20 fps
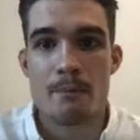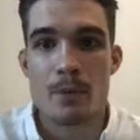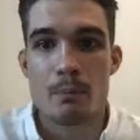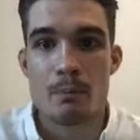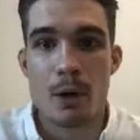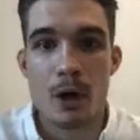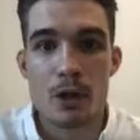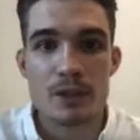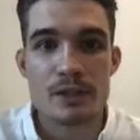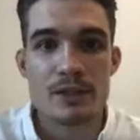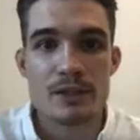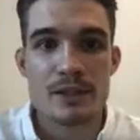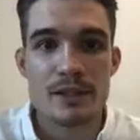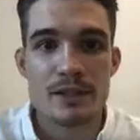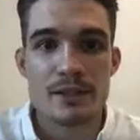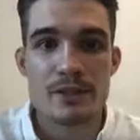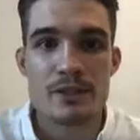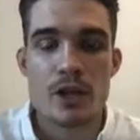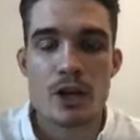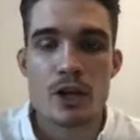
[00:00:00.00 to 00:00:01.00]

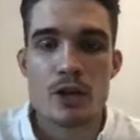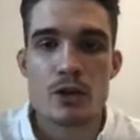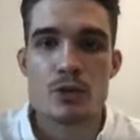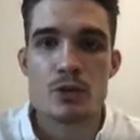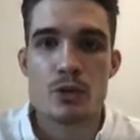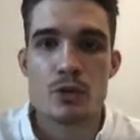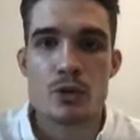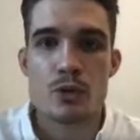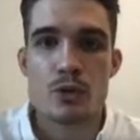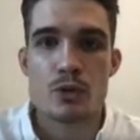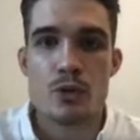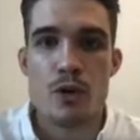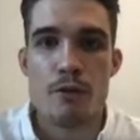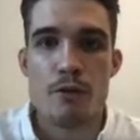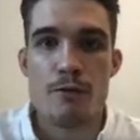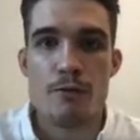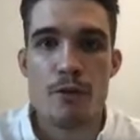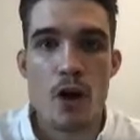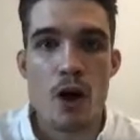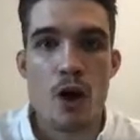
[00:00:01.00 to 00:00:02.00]
policies to
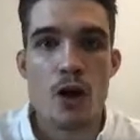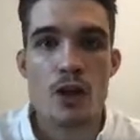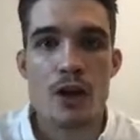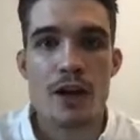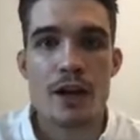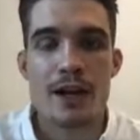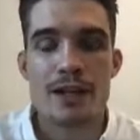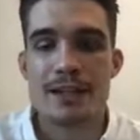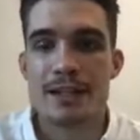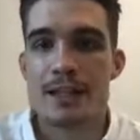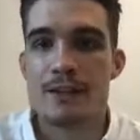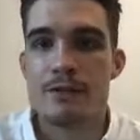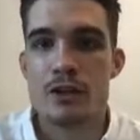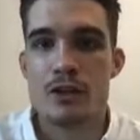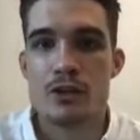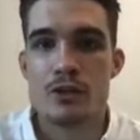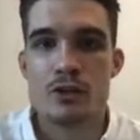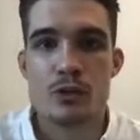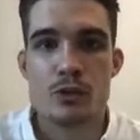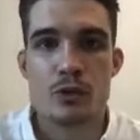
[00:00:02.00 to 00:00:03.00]
further give
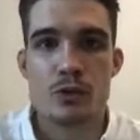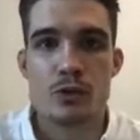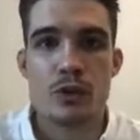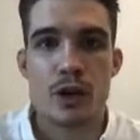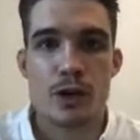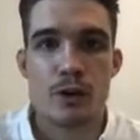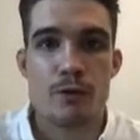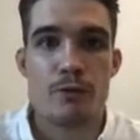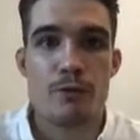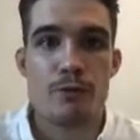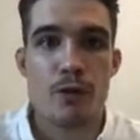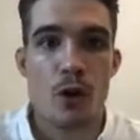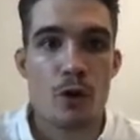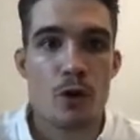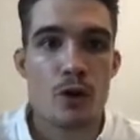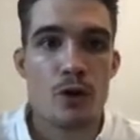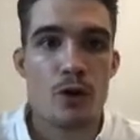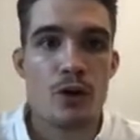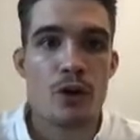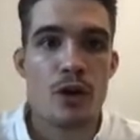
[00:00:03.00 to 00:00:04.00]
in to kind of
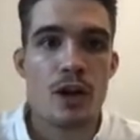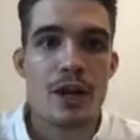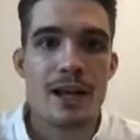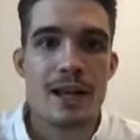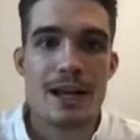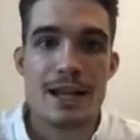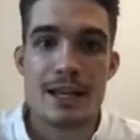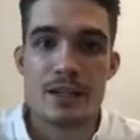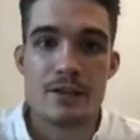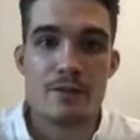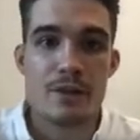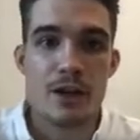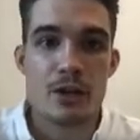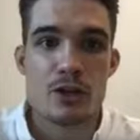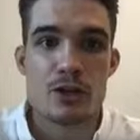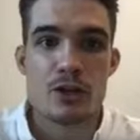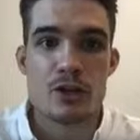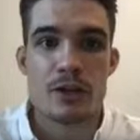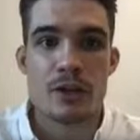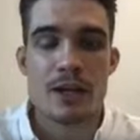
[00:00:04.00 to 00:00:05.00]
foreign
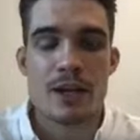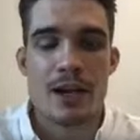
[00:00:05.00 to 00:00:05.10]
intervention.